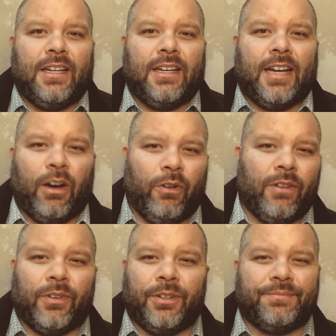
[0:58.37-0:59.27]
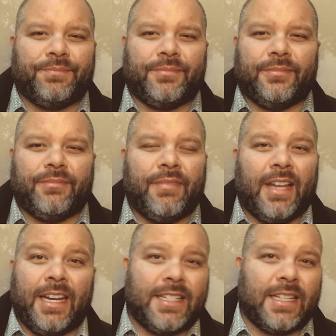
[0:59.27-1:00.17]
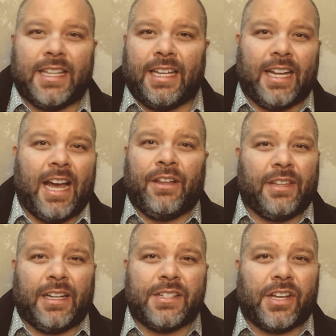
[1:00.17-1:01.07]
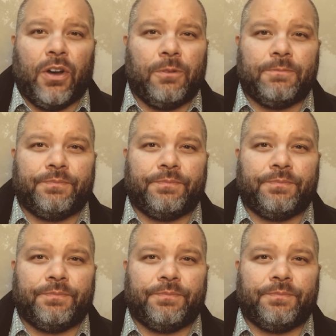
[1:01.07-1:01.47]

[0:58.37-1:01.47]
However, that isn't how things go.